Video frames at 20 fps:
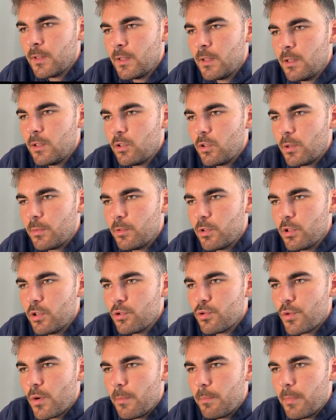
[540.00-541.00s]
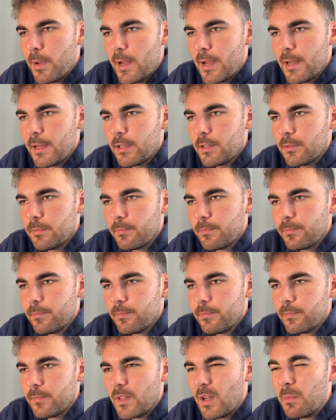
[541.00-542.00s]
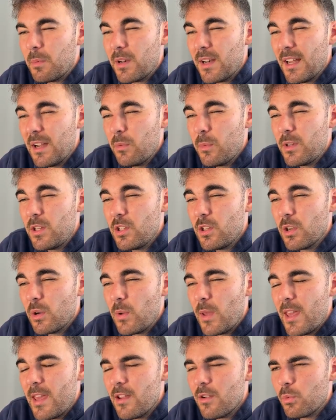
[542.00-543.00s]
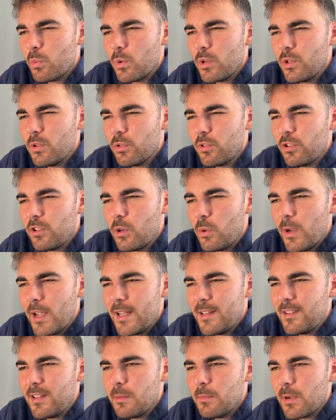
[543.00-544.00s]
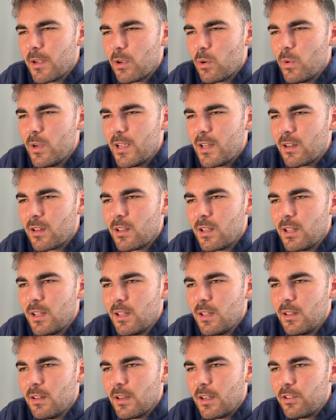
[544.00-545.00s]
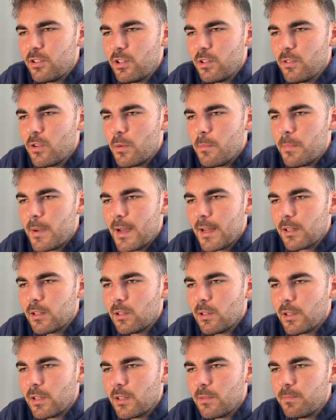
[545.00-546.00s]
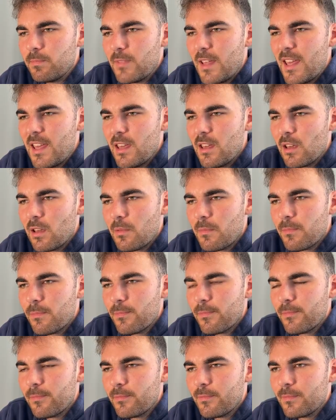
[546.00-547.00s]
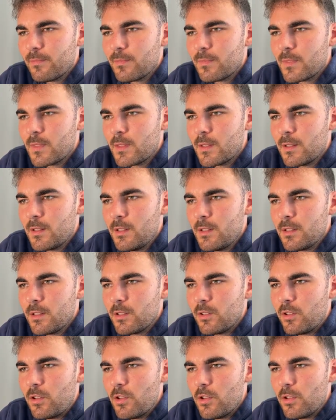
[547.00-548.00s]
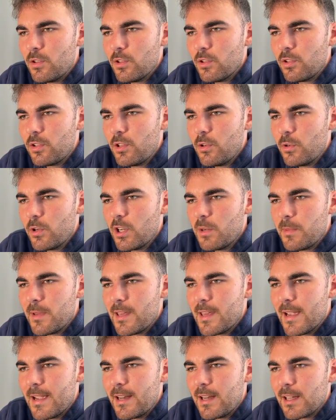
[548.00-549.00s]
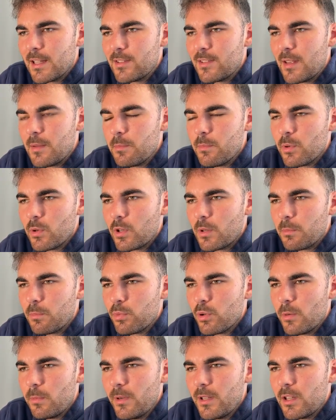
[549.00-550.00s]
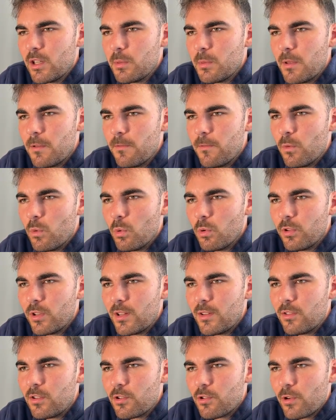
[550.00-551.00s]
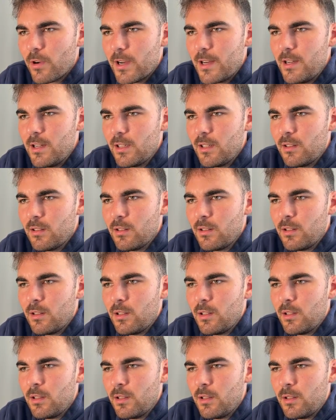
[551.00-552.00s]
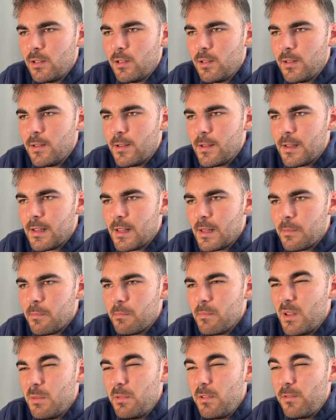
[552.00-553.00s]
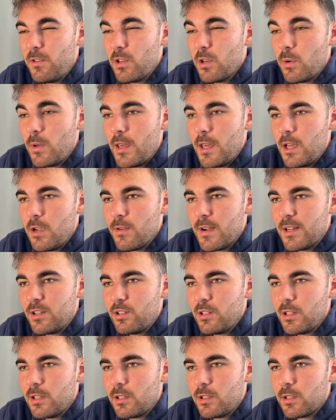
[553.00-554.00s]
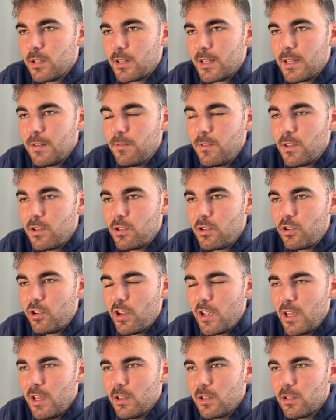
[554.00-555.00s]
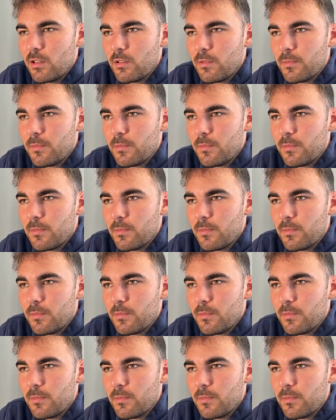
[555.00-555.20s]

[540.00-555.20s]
So I'm just going to drop back. Oh, but now when you go here, you're still hitting my queen. I should have gone back like here. Because you're still going to be gaining a tempo, and I'm probably going to be forced into trading. Maybe if you go here, actually, can I give this check?